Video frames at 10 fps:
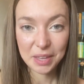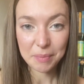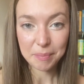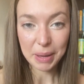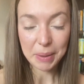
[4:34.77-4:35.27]

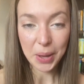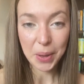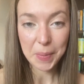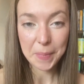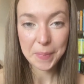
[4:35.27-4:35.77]
my
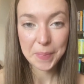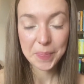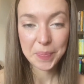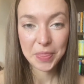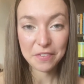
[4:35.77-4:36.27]

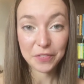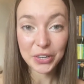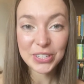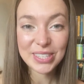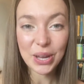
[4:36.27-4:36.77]

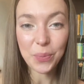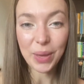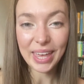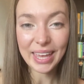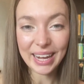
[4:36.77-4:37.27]
first
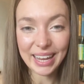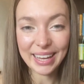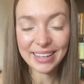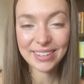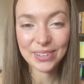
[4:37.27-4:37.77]

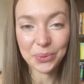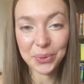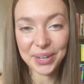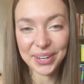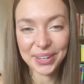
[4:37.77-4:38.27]
awakening,
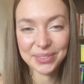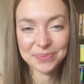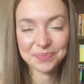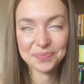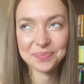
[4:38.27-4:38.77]
or
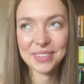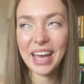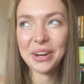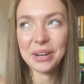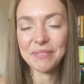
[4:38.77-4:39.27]

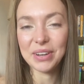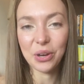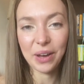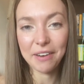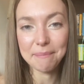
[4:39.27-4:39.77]
I don't even know
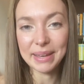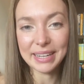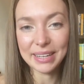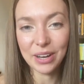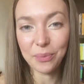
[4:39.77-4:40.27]
how
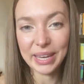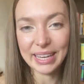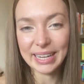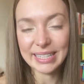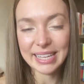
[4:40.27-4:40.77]
many
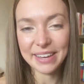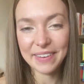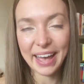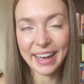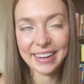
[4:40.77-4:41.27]
awakenings I've
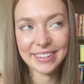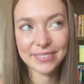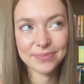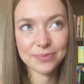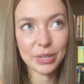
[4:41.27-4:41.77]
had.
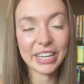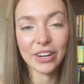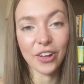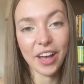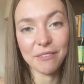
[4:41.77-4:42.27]
We can
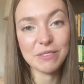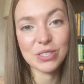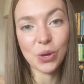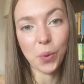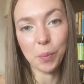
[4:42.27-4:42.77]
all have
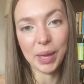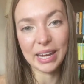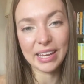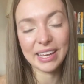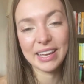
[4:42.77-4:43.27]
so
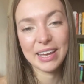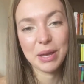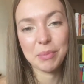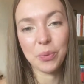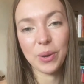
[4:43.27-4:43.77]
many.
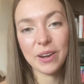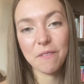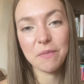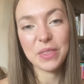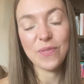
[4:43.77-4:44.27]
But one of
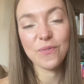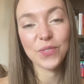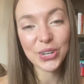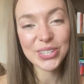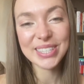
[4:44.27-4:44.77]
the
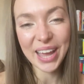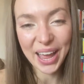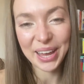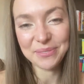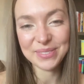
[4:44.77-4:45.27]
first
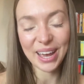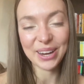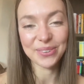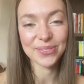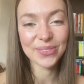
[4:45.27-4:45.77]
times
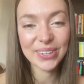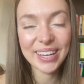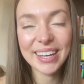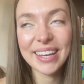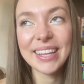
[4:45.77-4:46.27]
I
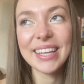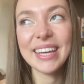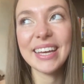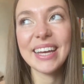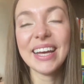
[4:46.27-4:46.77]

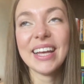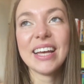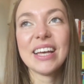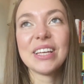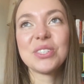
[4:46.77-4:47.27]
really
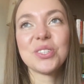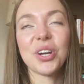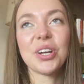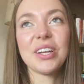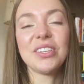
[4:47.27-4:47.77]

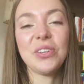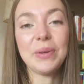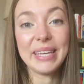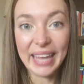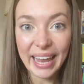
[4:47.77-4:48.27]
started to
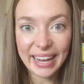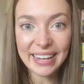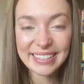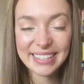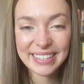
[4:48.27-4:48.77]
get
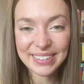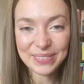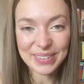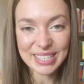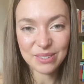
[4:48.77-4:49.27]
it
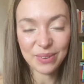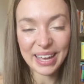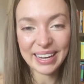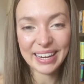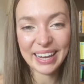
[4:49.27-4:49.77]
was
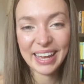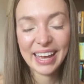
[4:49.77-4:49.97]
when